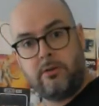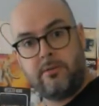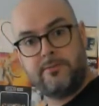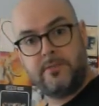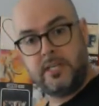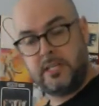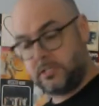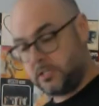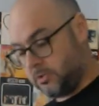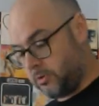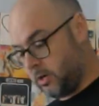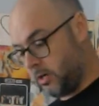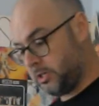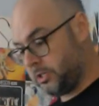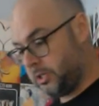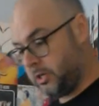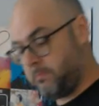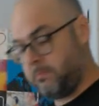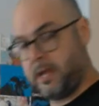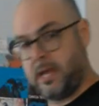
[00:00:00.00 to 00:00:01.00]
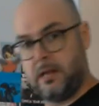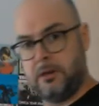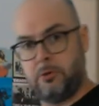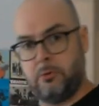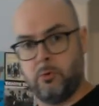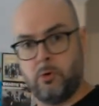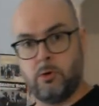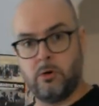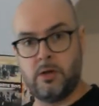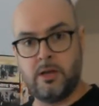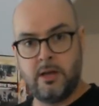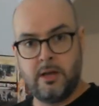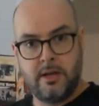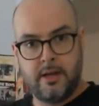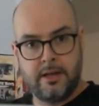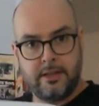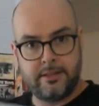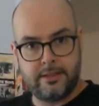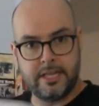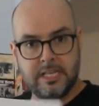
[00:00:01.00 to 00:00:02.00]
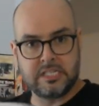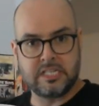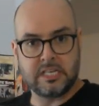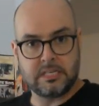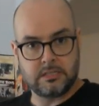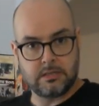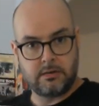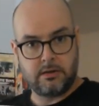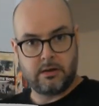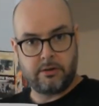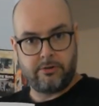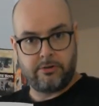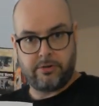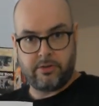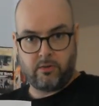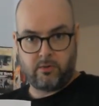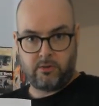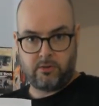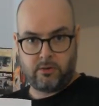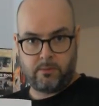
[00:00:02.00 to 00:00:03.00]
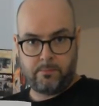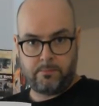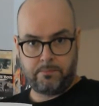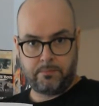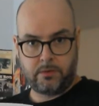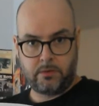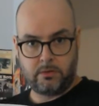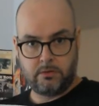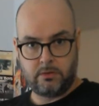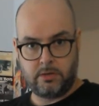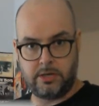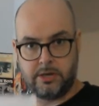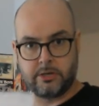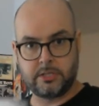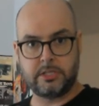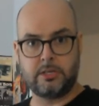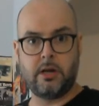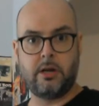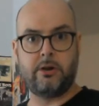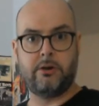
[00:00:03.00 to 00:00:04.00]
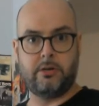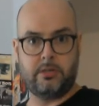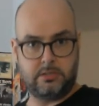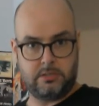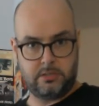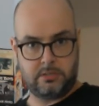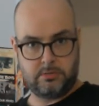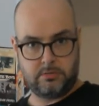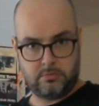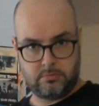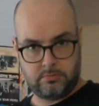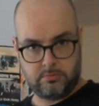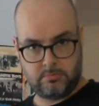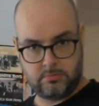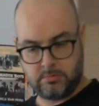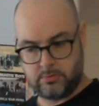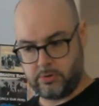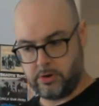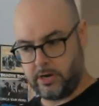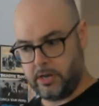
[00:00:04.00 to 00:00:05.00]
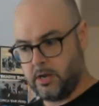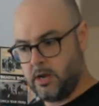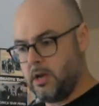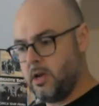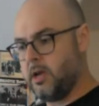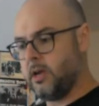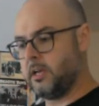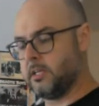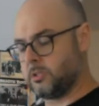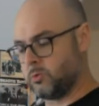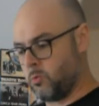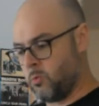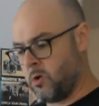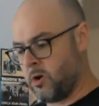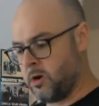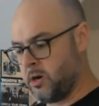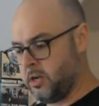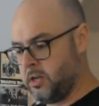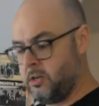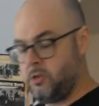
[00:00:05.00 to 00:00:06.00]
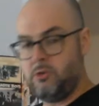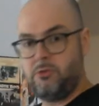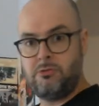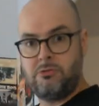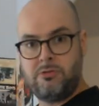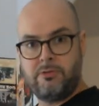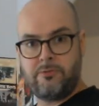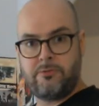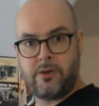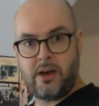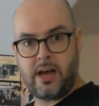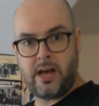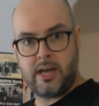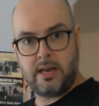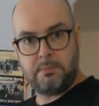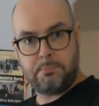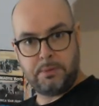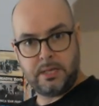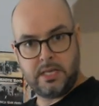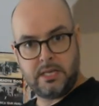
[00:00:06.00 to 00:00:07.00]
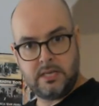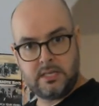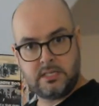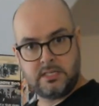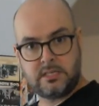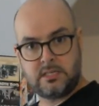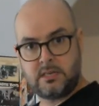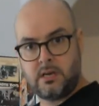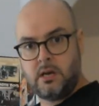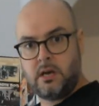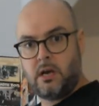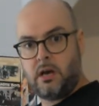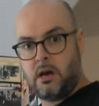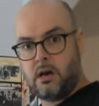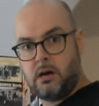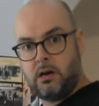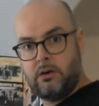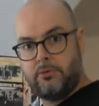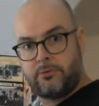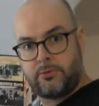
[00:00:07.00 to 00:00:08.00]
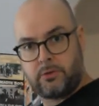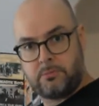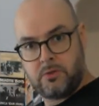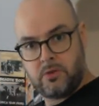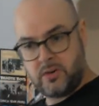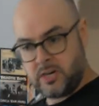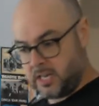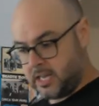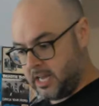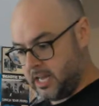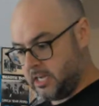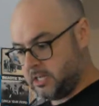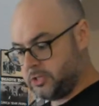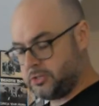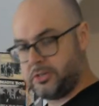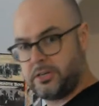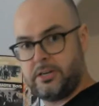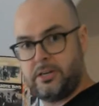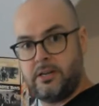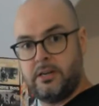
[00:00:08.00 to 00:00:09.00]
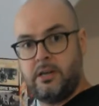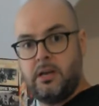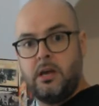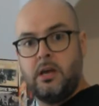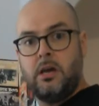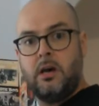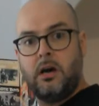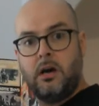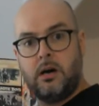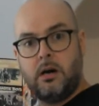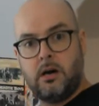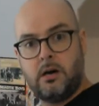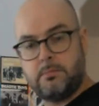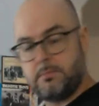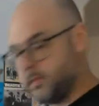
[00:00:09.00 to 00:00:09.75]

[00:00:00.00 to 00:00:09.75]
of the instruction manual, this is an utterance. Here's an utterance, right? It's one unified piece of communication um,